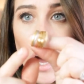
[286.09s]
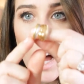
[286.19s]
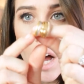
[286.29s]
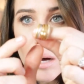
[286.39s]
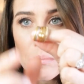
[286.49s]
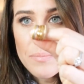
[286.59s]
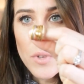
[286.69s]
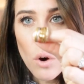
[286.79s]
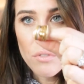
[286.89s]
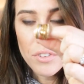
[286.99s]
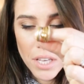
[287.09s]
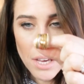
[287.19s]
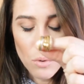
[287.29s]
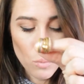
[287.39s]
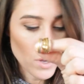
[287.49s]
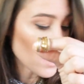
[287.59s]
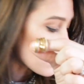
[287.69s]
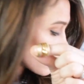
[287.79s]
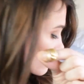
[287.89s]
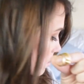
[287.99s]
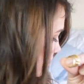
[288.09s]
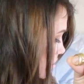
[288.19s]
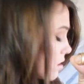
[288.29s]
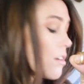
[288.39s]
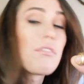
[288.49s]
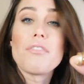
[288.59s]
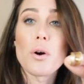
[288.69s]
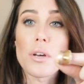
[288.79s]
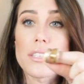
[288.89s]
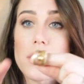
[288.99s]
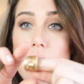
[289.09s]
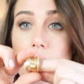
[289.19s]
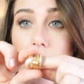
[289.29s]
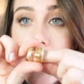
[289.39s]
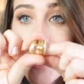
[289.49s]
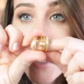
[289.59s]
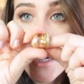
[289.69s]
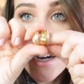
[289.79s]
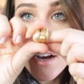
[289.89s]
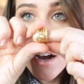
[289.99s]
Um, hopefully it will focus in on here.